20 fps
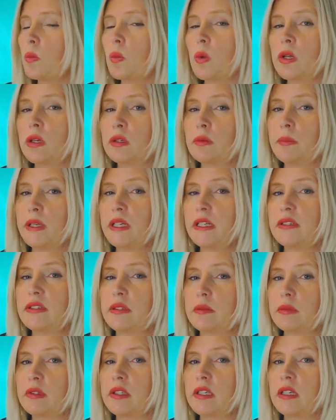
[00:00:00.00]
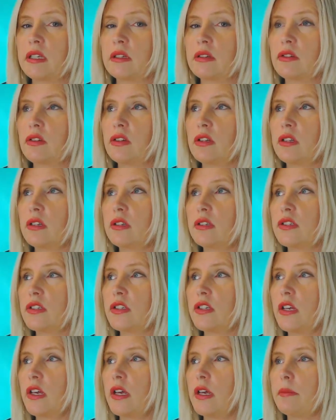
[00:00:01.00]
will be something
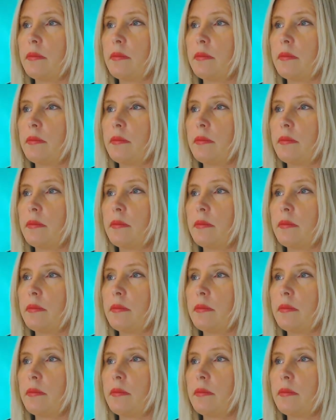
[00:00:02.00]
that